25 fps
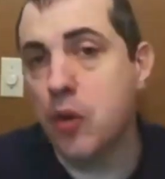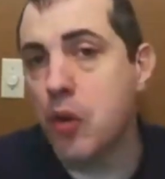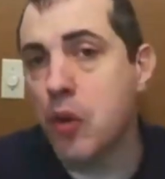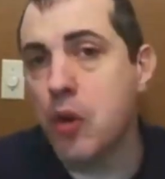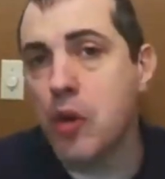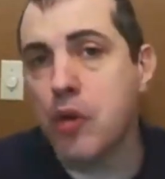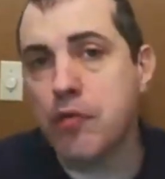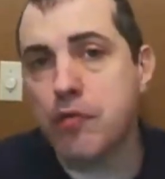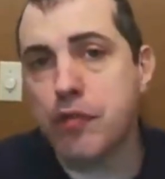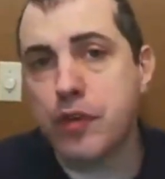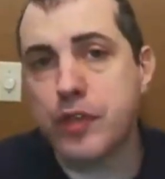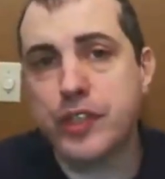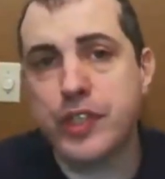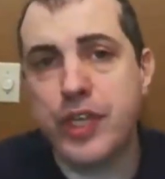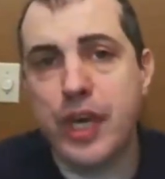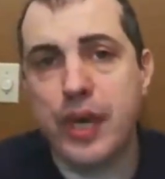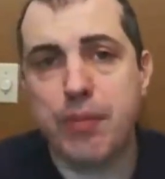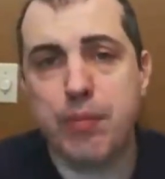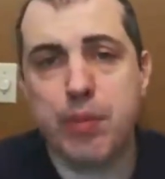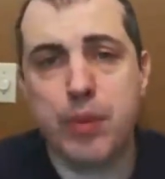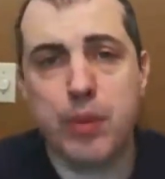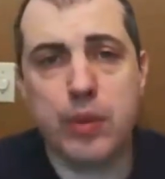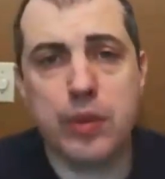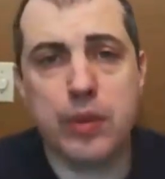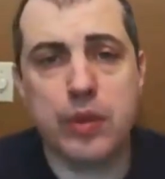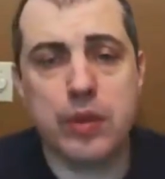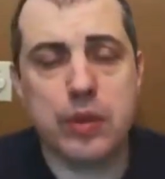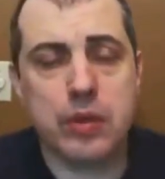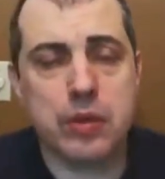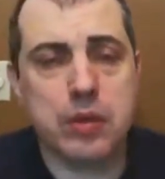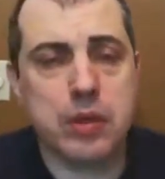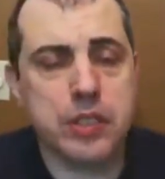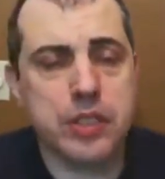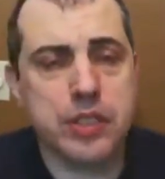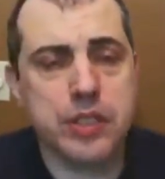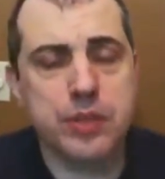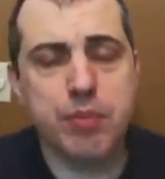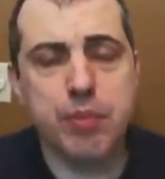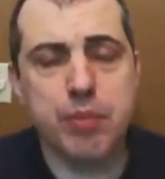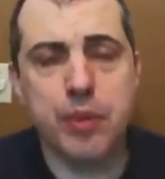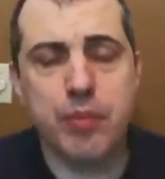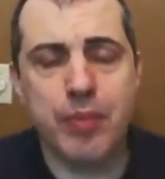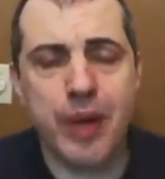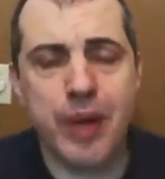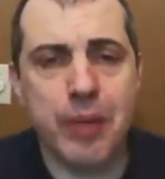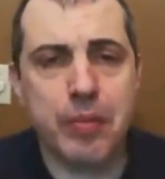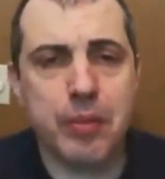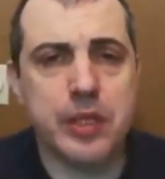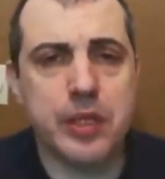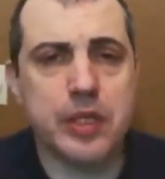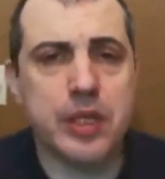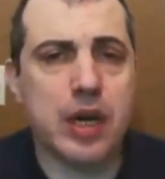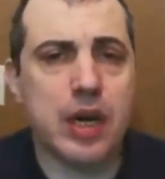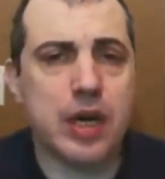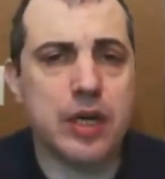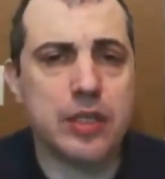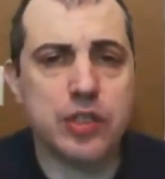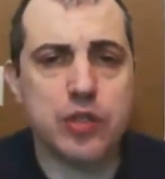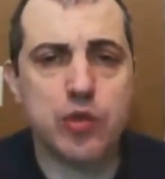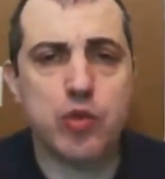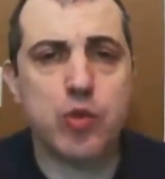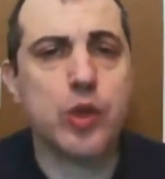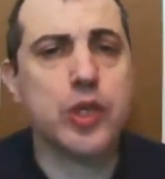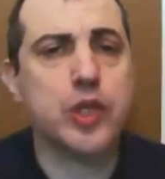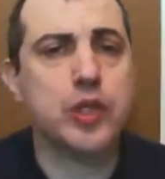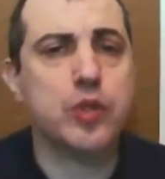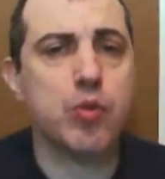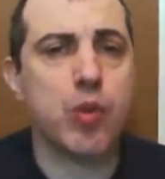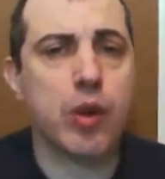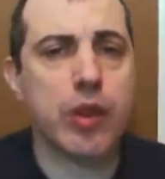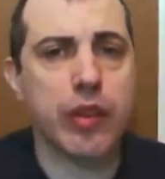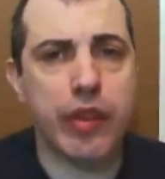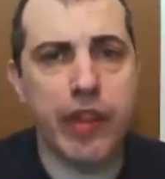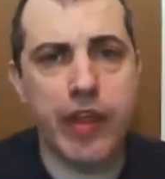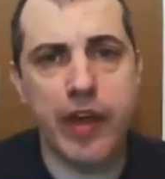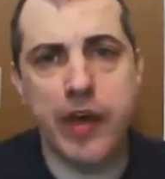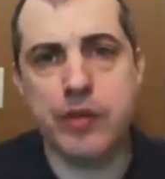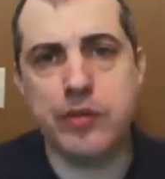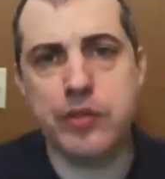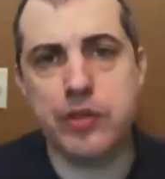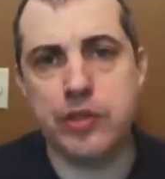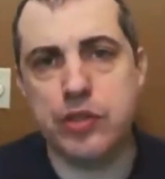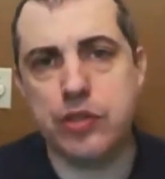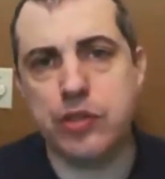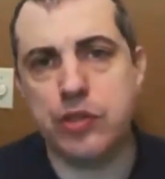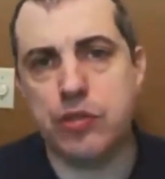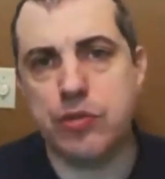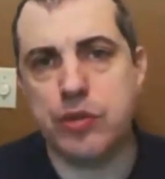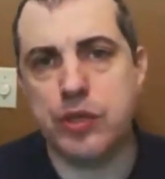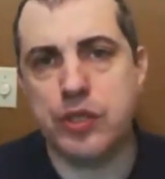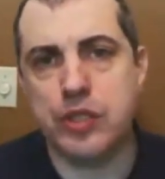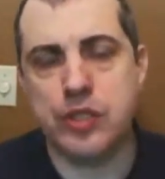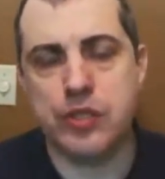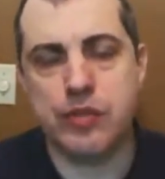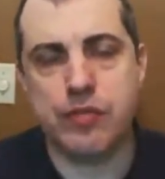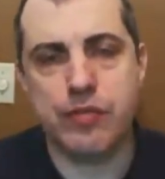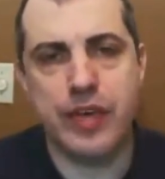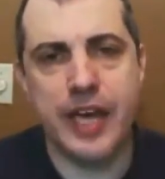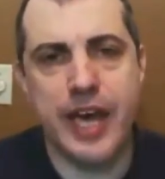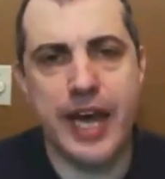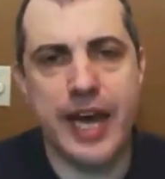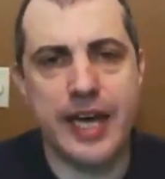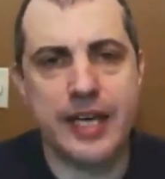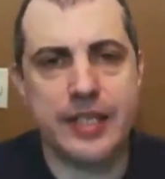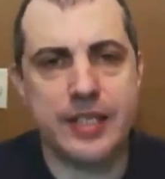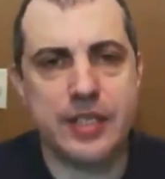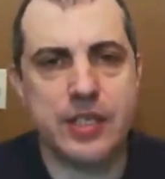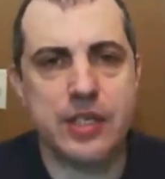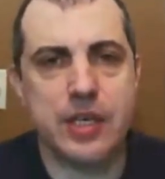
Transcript: For example, a simple payment costs 21,000 units of gas.